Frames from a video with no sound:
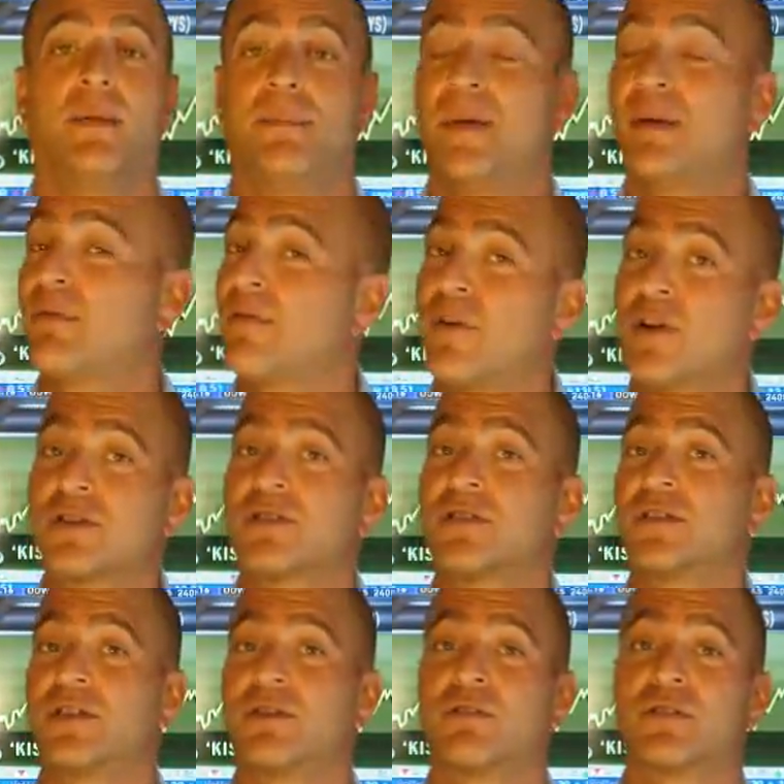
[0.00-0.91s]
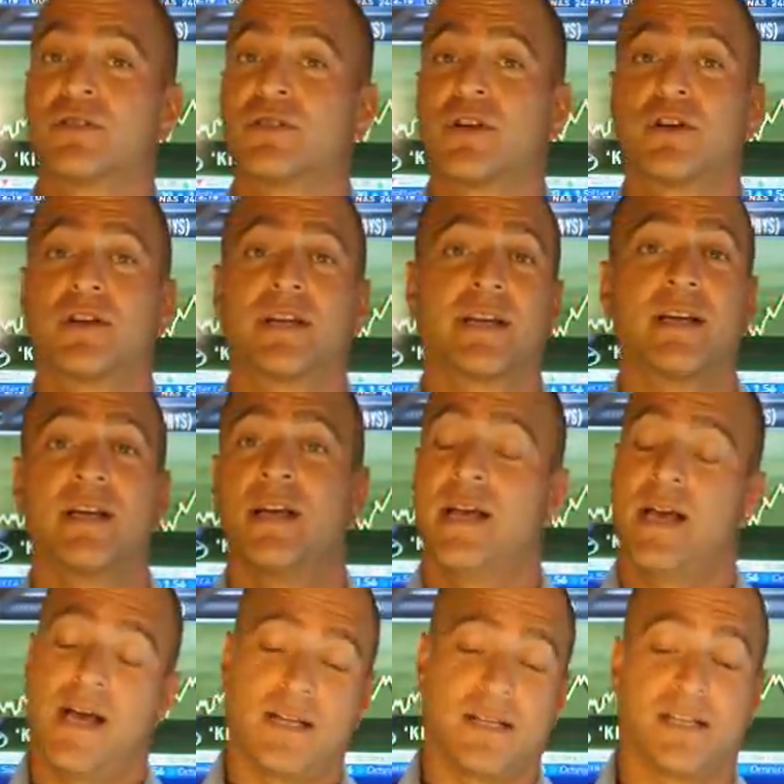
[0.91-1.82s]
Big reversal in euro sterling
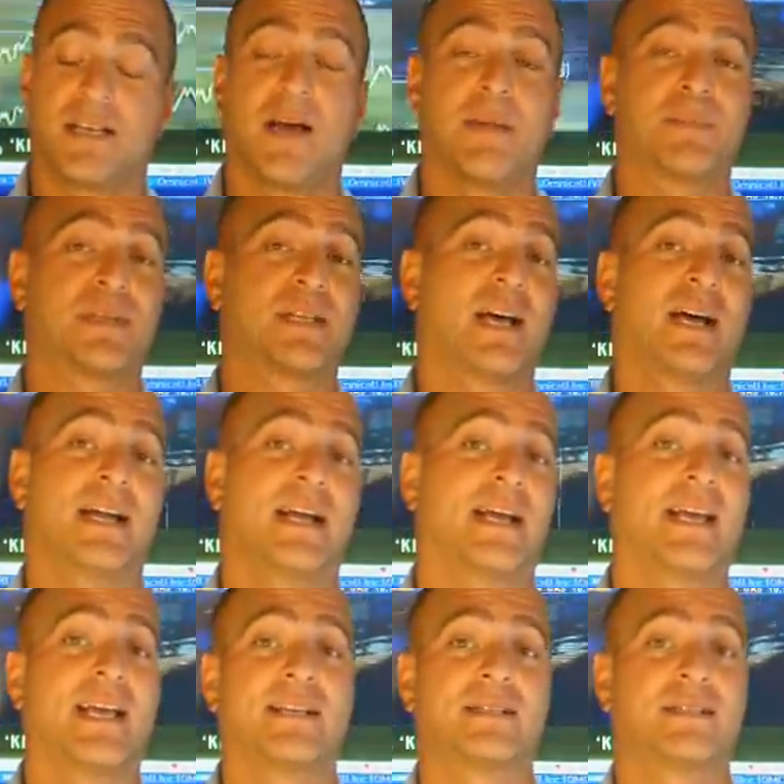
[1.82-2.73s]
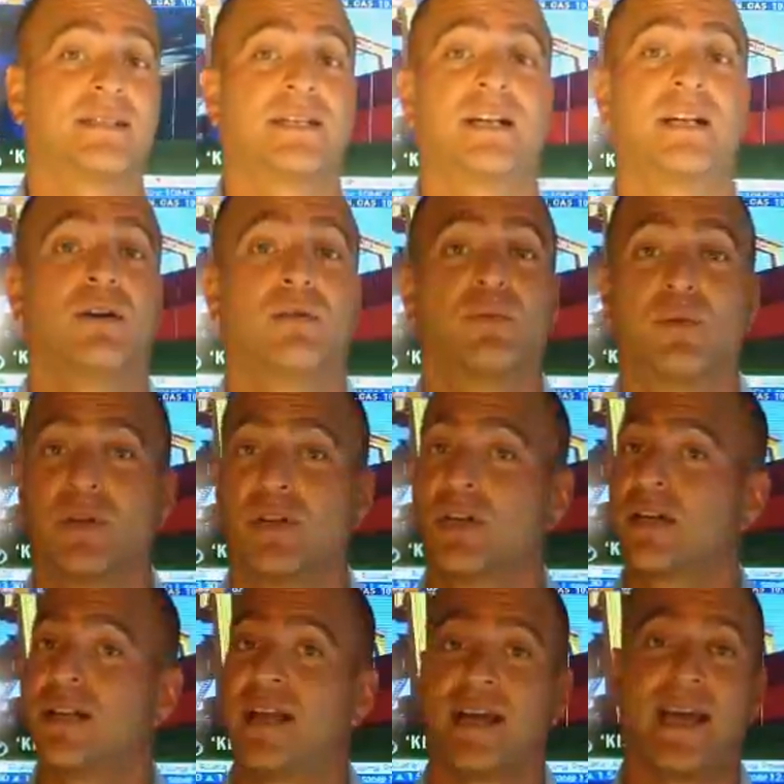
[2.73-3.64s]
to the upside. I guess, we're
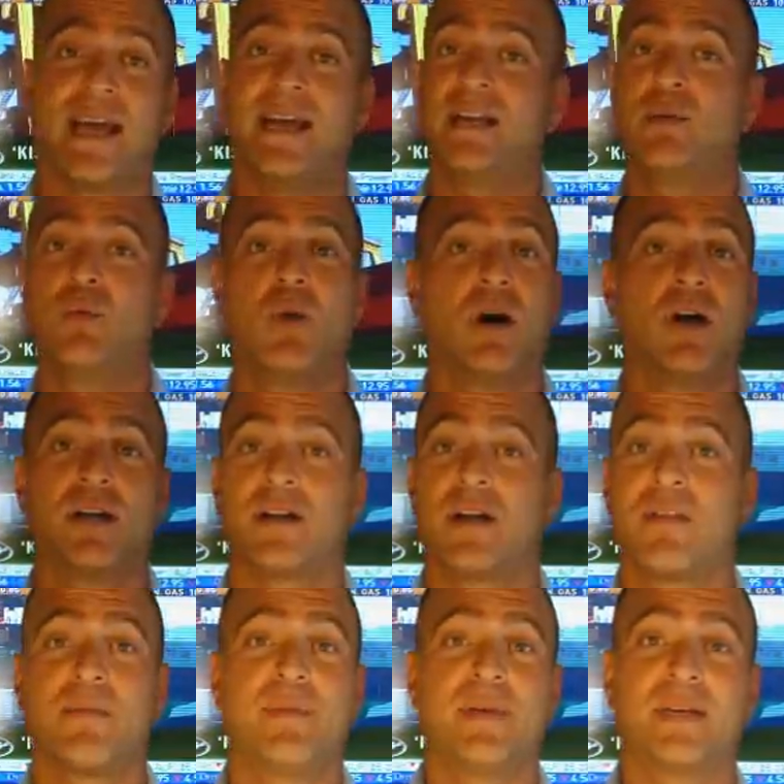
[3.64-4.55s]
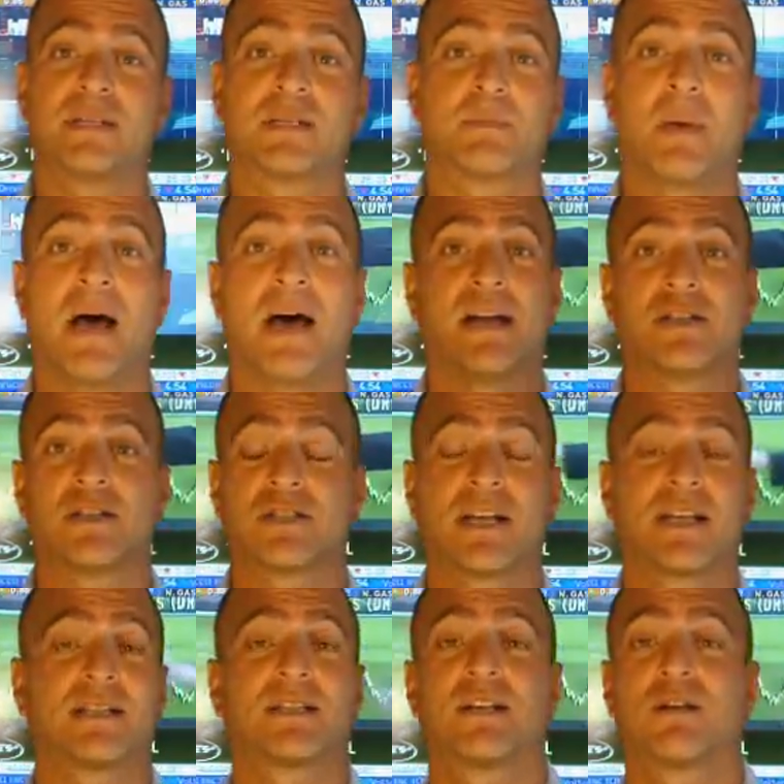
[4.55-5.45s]
looking like 81, another big spot,
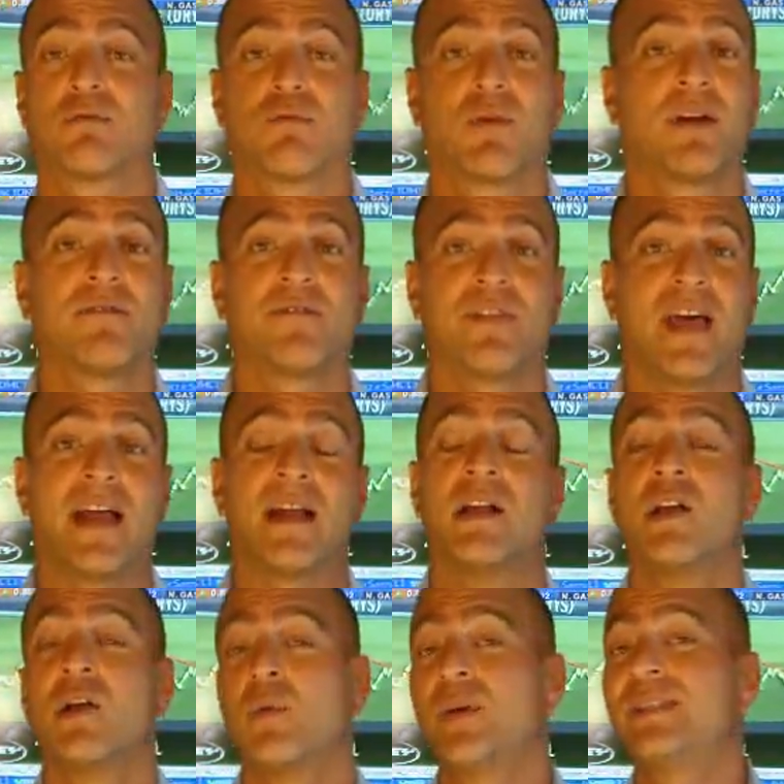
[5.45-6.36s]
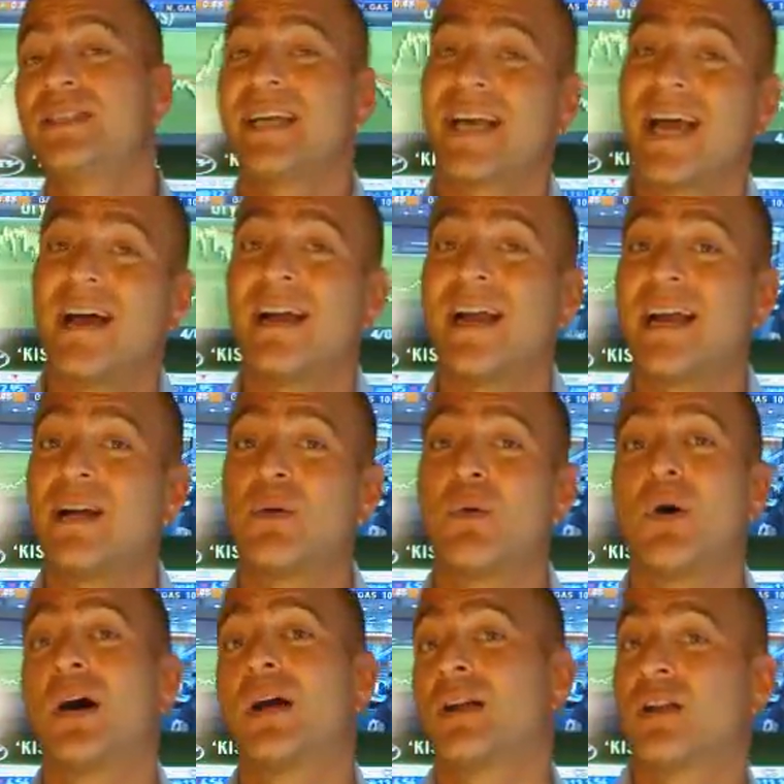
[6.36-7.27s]
just like it's going to run for that. We take out
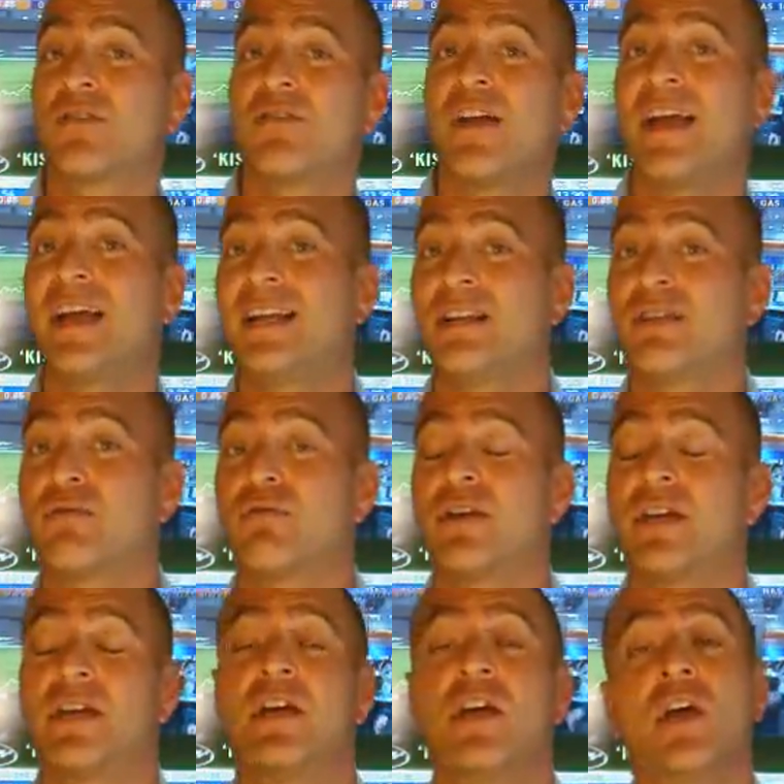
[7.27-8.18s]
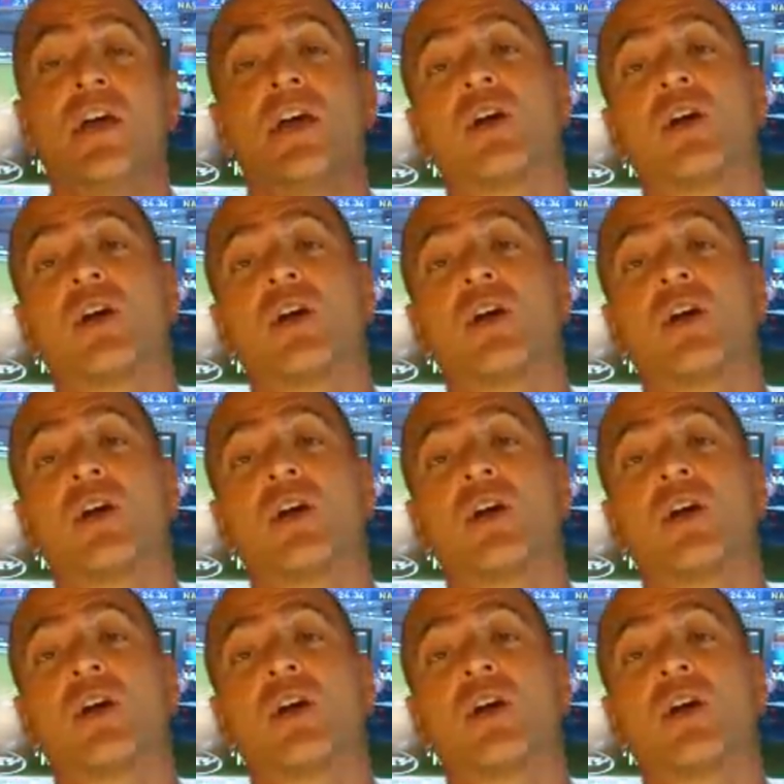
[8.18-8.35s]
81, look for 83.